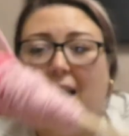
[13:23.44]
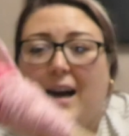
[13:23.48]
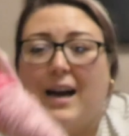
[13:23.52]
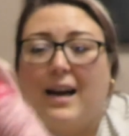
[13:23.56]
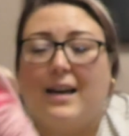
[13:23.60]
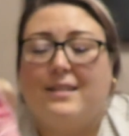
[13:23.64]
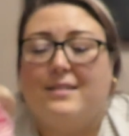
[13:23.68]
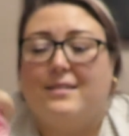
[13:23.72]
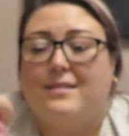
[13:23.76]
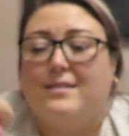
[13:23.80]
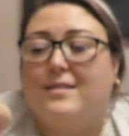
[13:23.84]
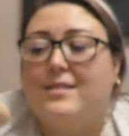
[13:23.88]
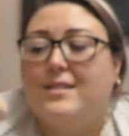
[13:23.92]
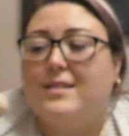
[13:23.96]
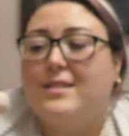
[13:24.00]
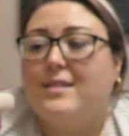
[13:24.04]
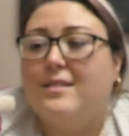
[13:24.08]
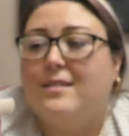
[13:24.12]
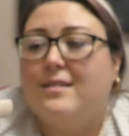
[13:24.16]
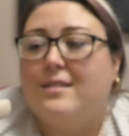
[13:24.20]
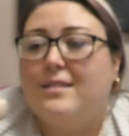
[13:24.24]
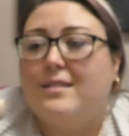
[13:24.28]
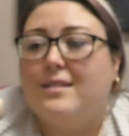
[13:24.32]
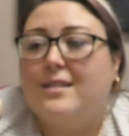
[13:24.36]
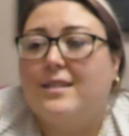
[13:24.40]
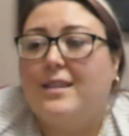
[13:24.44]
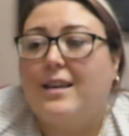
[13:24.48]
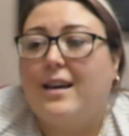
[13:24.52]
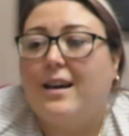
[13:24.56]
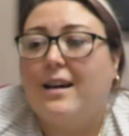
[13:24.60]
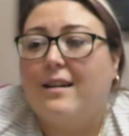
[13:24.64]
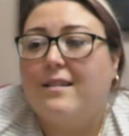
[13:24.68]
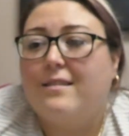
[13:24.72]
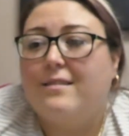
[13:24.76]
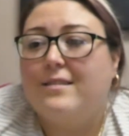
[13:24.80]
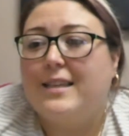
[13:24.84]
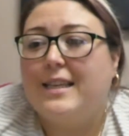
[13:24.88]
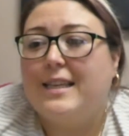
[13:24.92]
And
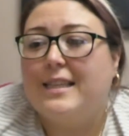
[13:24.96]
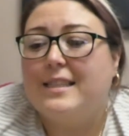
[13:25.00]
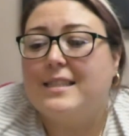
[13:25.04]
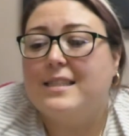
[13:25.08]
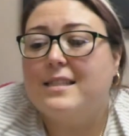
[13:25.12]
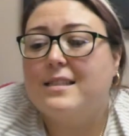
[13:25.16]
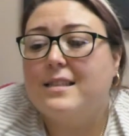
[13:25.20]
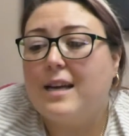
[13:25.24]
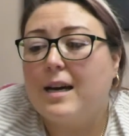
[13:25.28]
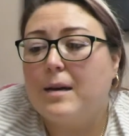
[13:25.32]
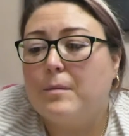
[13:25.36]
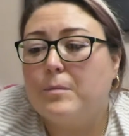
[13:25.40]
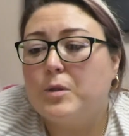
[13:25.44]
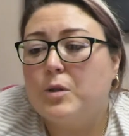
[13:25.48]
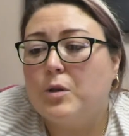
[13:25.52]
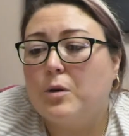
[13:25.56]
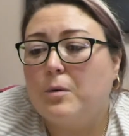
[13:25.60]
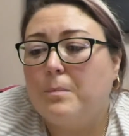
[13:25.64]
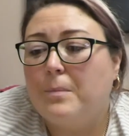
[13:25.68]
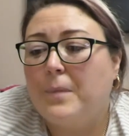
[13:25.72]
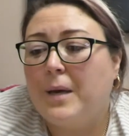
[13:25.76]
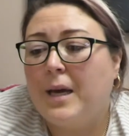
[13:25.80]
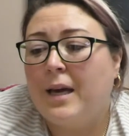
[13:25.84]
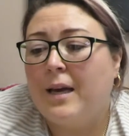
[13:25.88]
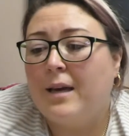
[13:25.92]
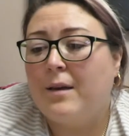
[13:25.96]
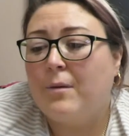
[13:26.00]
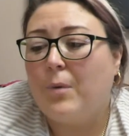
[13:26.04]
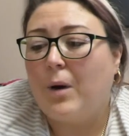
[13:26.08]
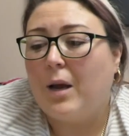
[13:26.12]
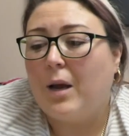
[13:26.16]
yeah, it snapped on me